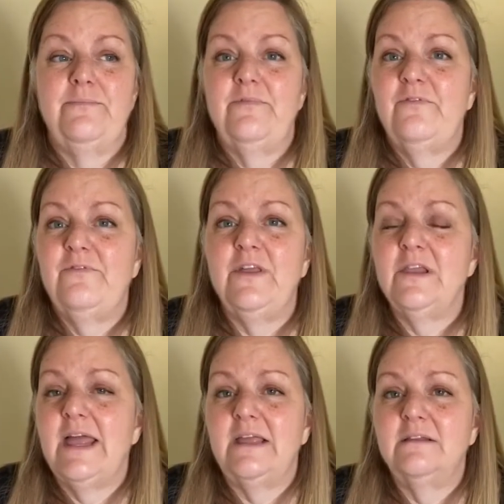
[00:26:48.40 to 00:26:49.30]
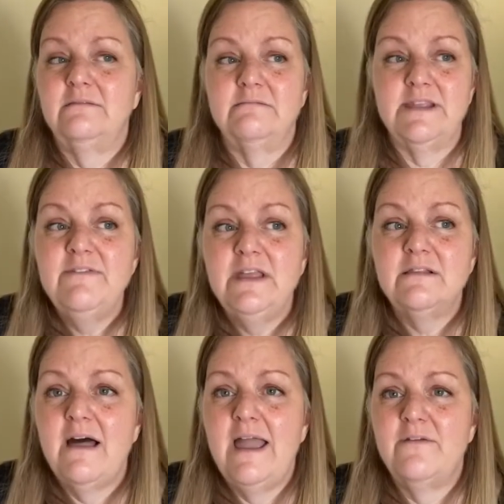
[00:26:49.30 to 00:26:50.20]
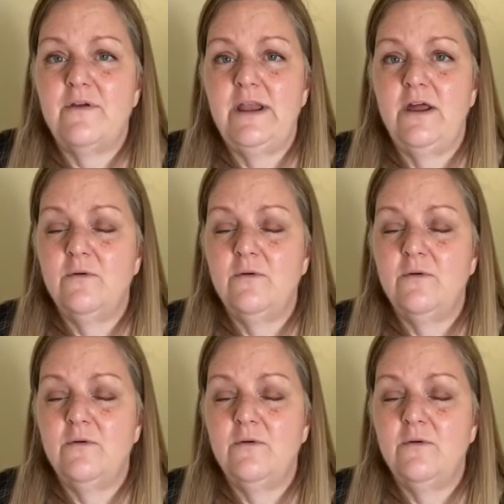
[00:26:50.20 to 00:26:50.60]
feel like living life right now,